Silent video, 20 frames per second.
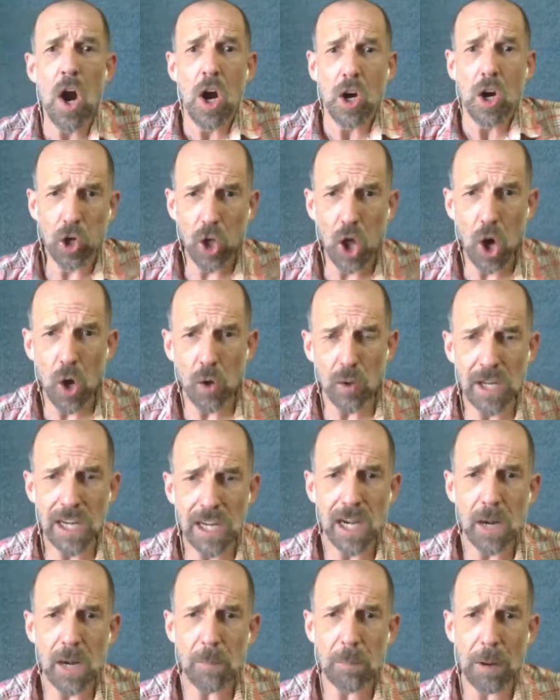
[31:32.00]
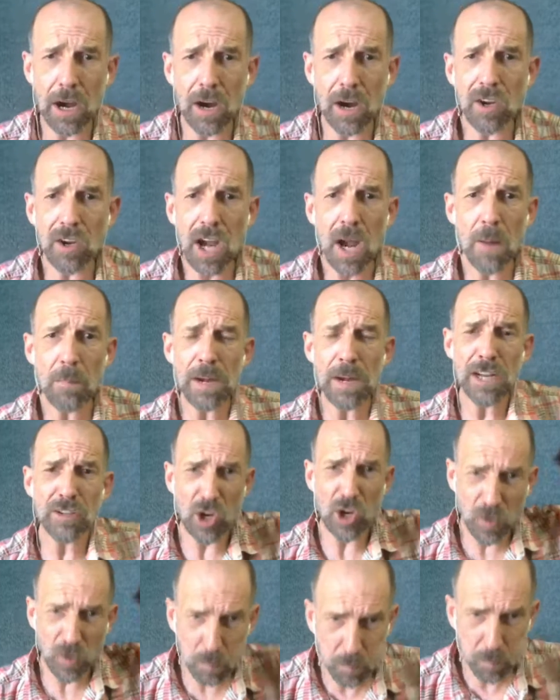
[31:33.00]
clothing and apparel companies
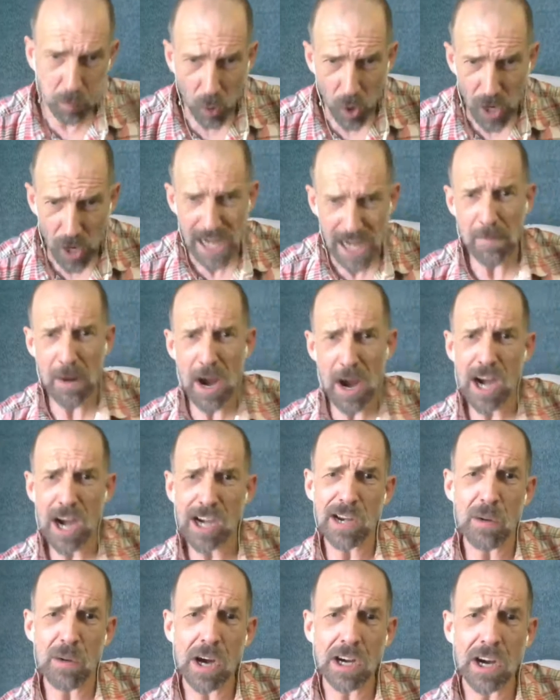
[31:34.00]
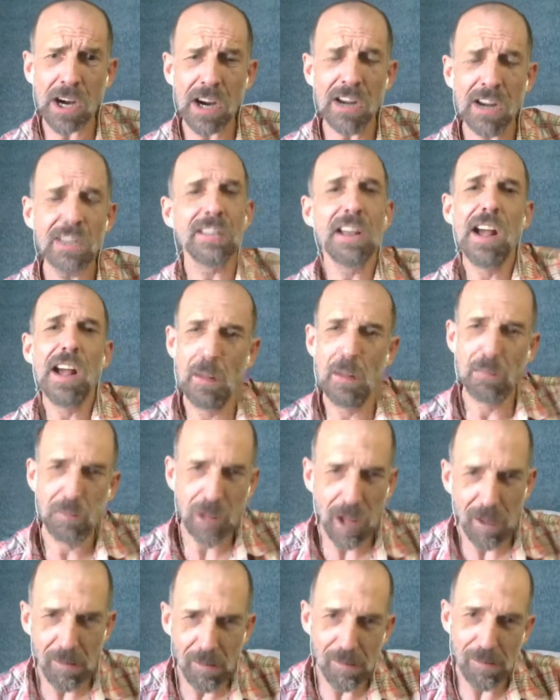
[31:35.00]
are exploiting American workers and
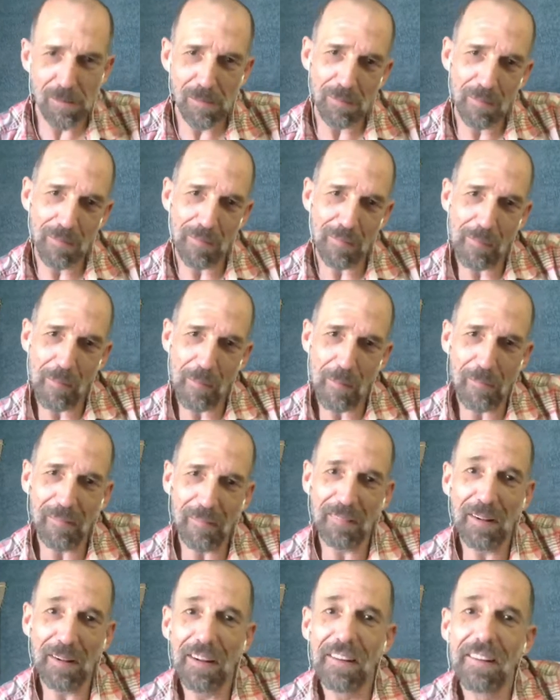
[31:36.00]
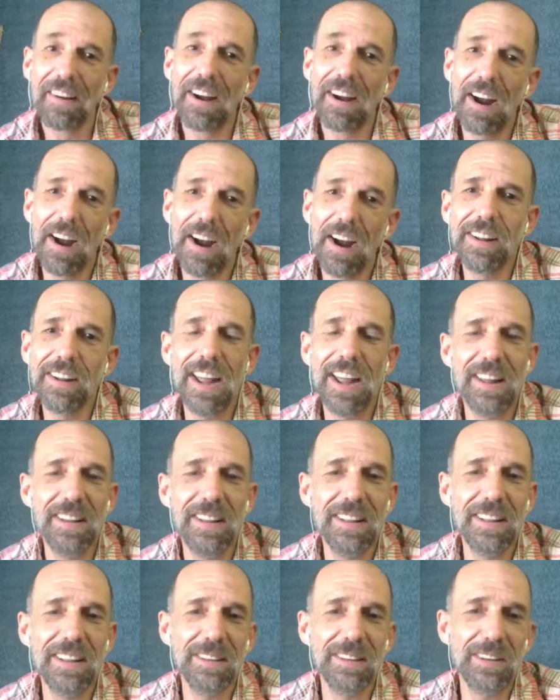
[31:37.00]
blah, blah, blah. And
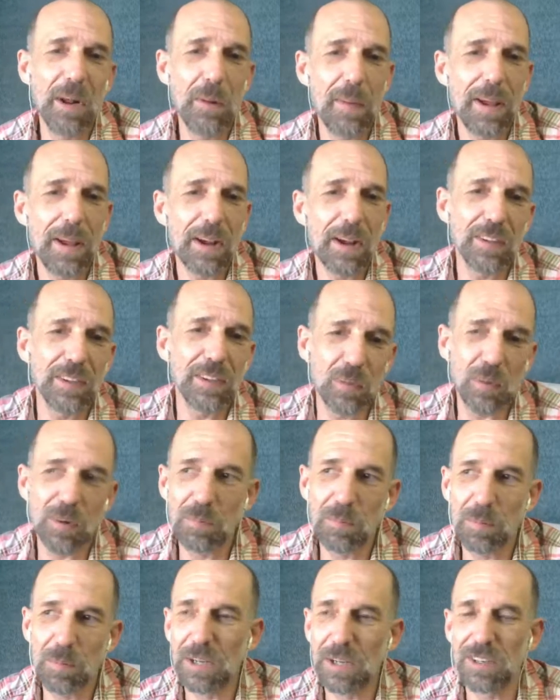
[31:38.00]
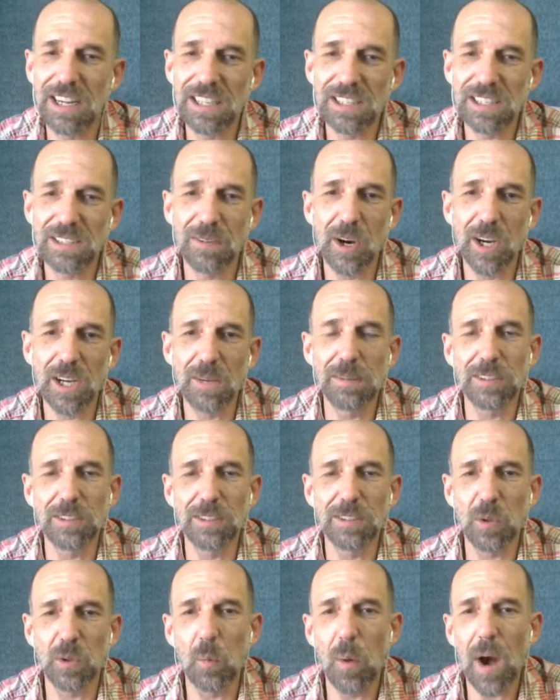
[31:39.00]
then, you know, make all these sort of progressive arguments
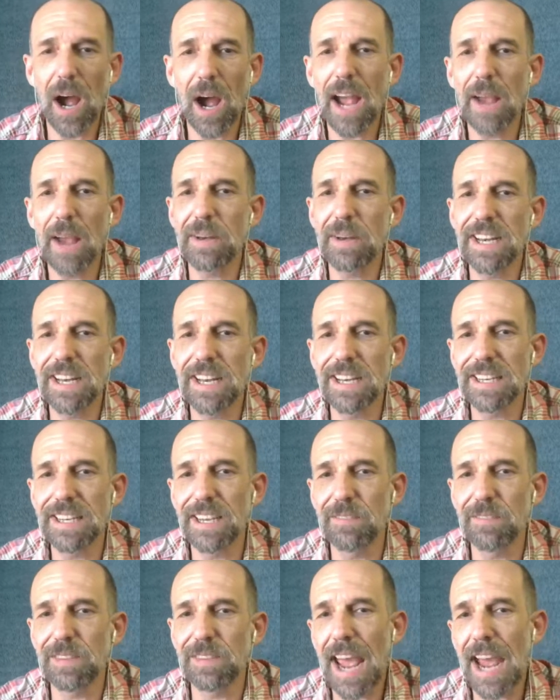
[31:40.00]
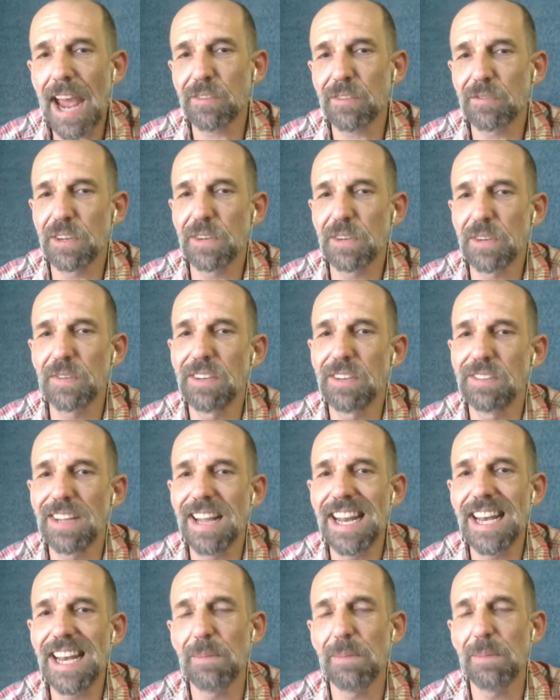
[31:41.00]
as to why we need to give tax refunds
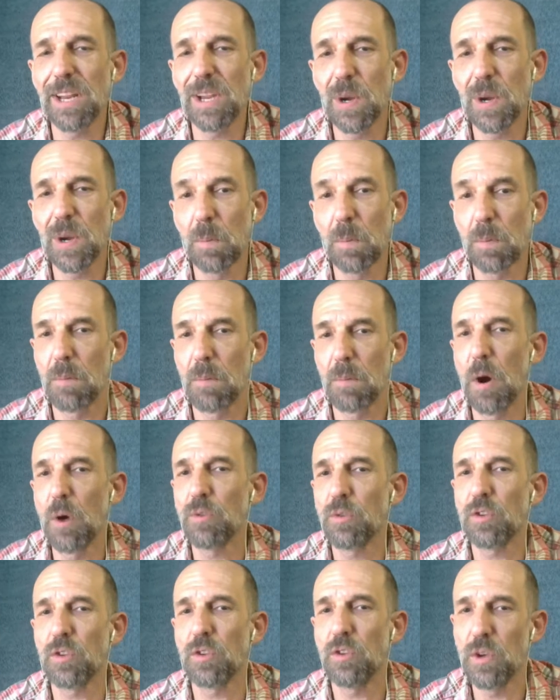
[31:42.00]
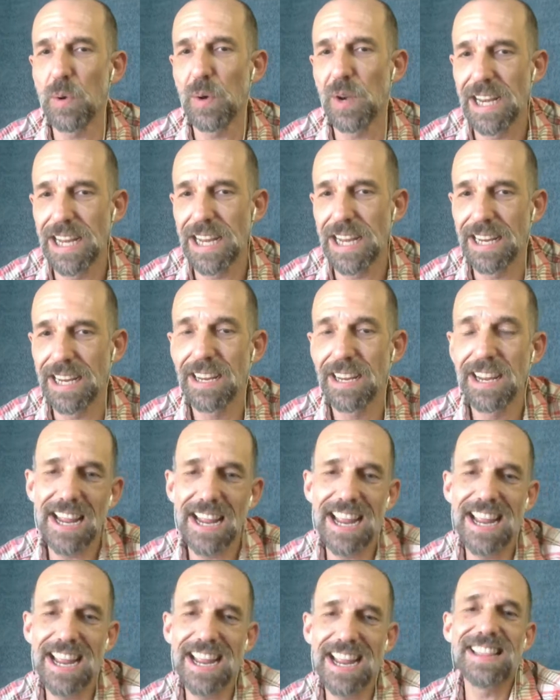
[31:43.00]
to anybody who promotes nudity
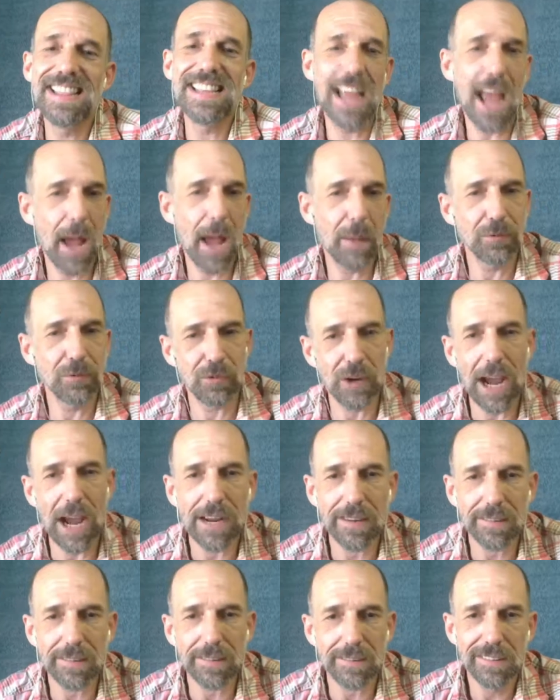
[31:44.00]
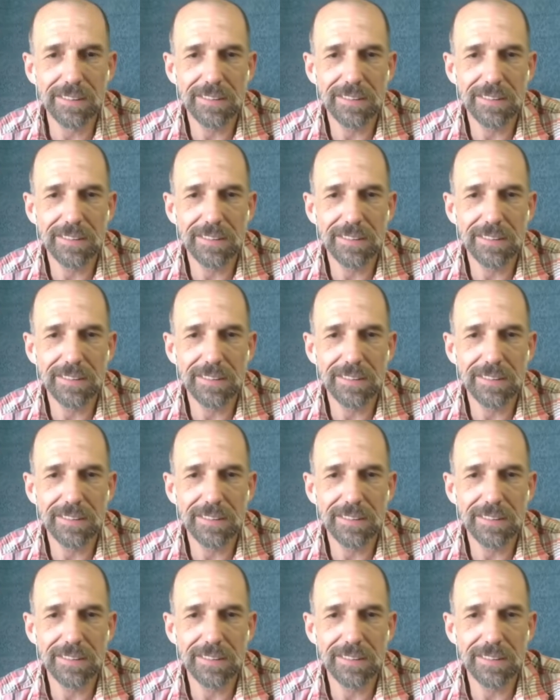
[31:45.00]
in the abstract.